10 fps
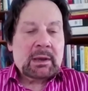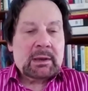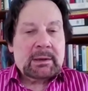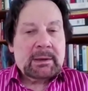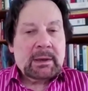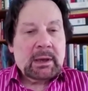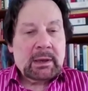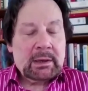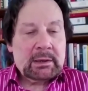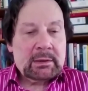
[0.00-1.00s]
uh,
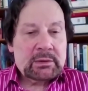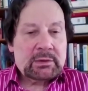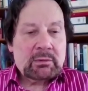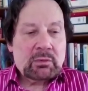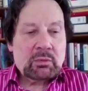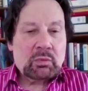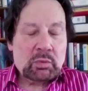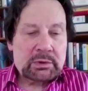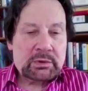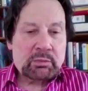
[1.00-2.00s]
and
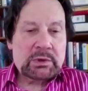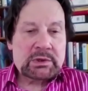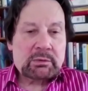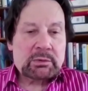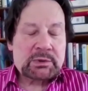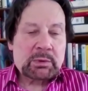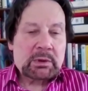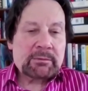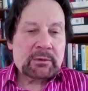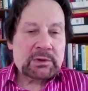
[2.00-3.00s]
what we do is
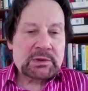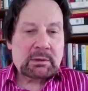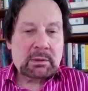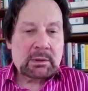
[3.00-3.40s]
we first